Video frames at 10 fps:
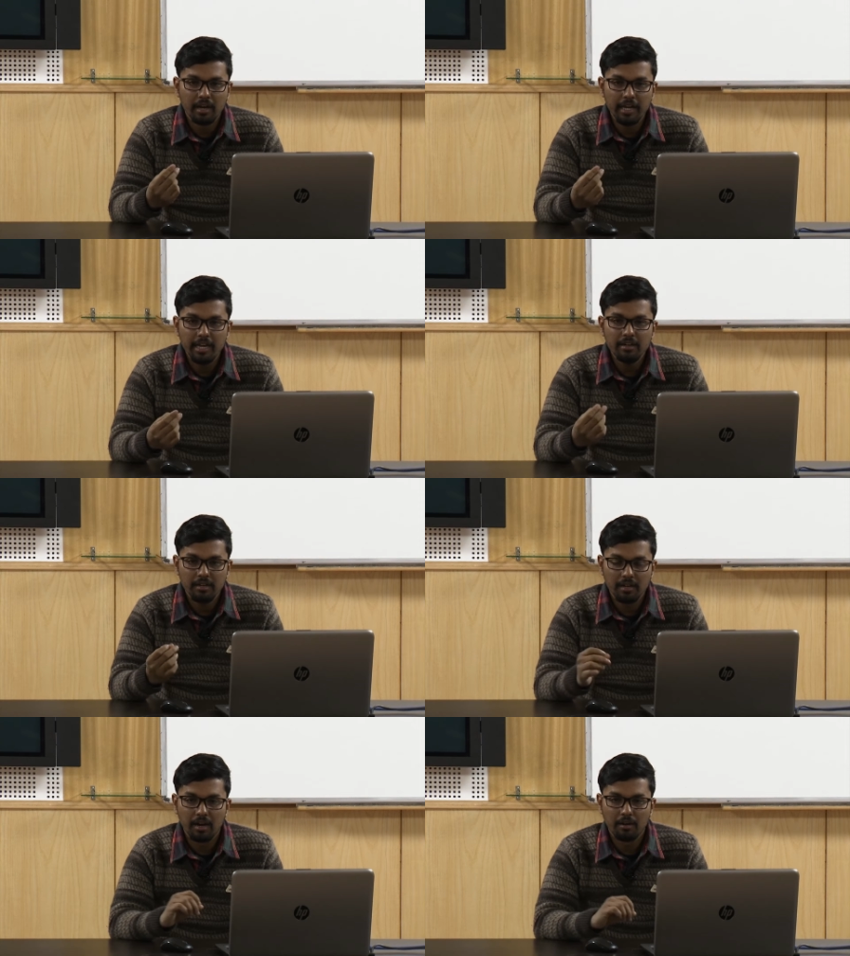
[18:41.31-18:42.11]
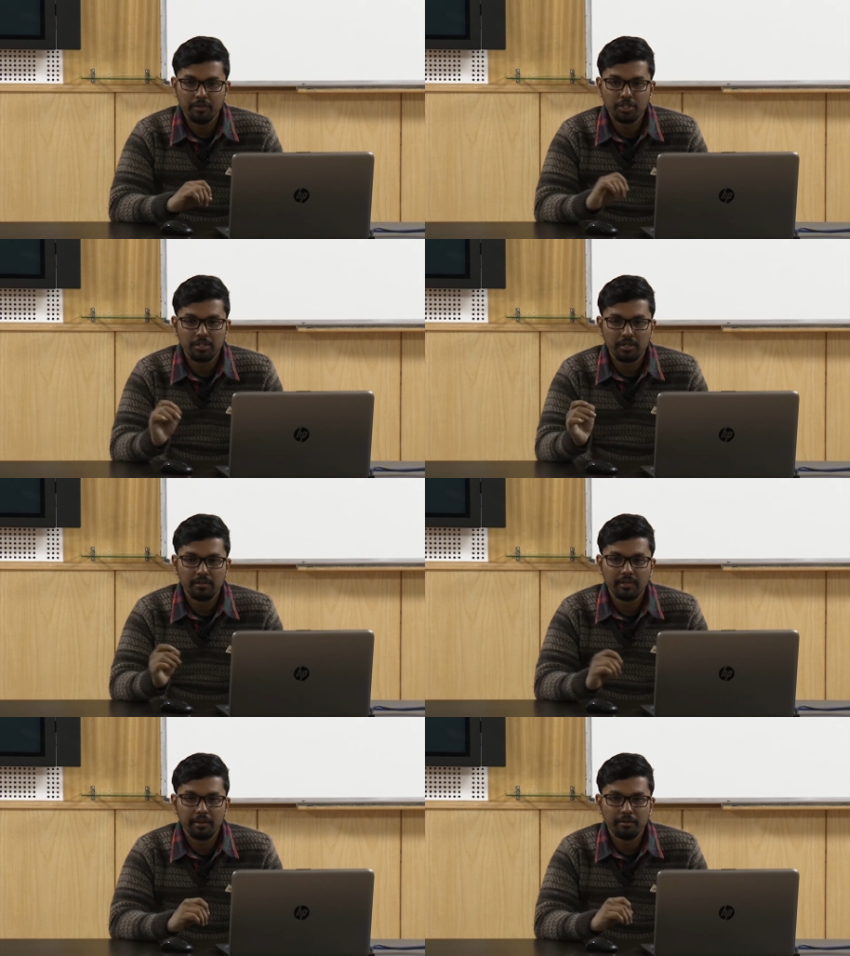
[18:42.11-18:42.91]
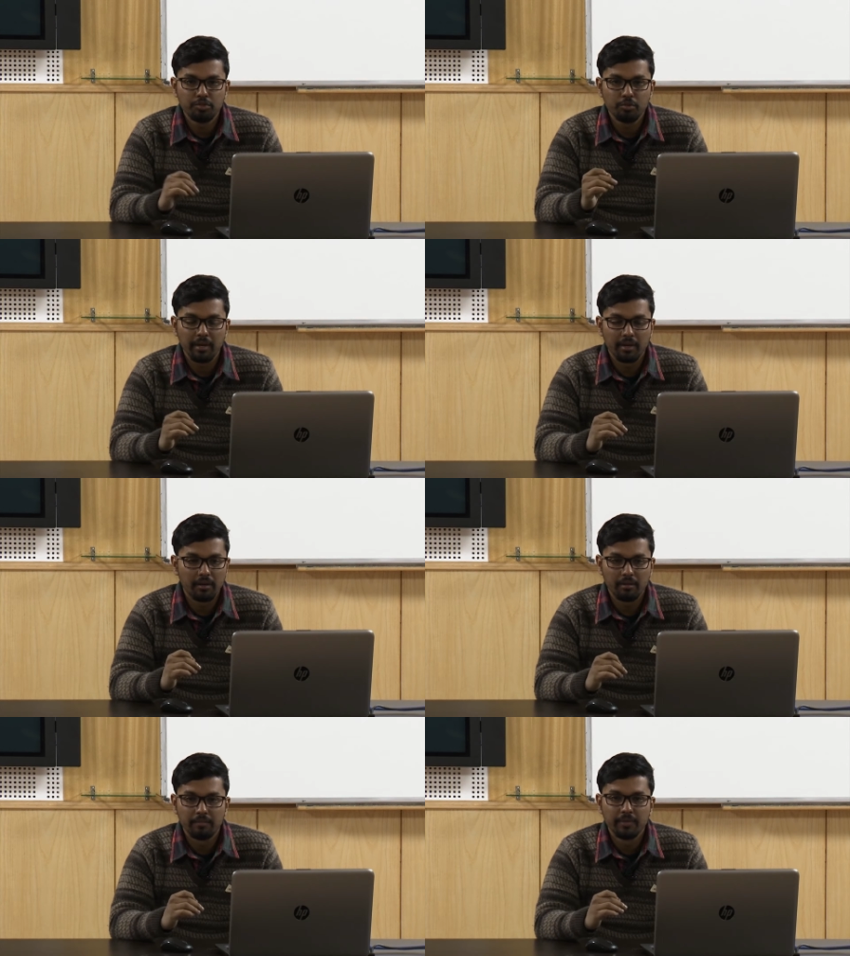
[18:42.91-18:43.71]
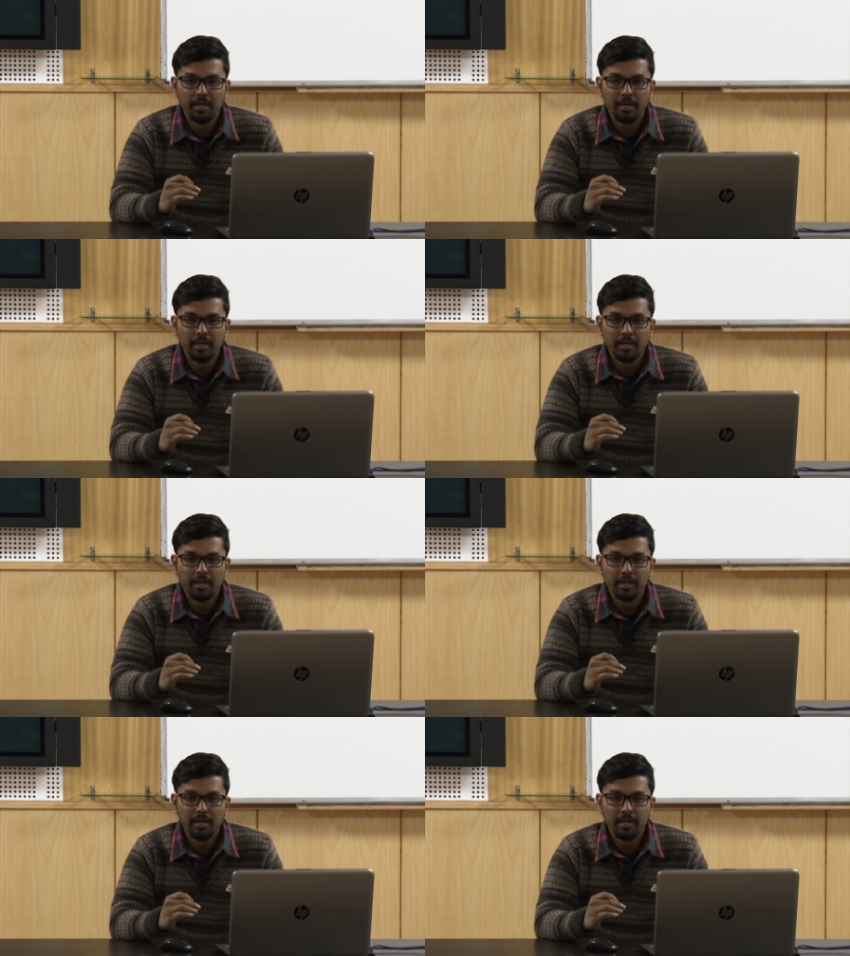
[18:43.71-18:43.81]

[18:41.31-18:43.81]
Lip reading: ink, which they used to